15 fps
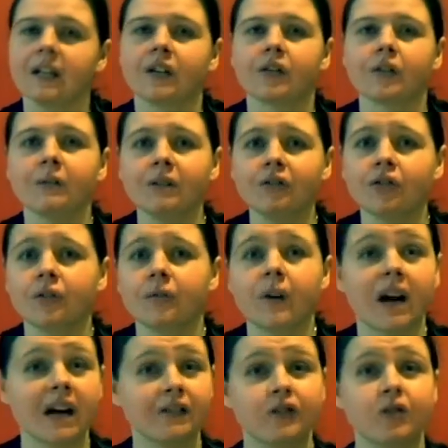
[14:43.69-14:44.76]
So I just thought
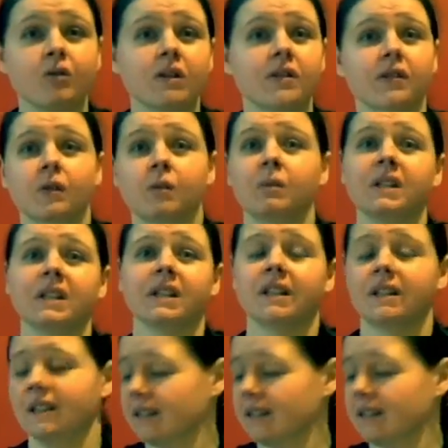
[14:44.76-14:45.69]
I'd do this quick,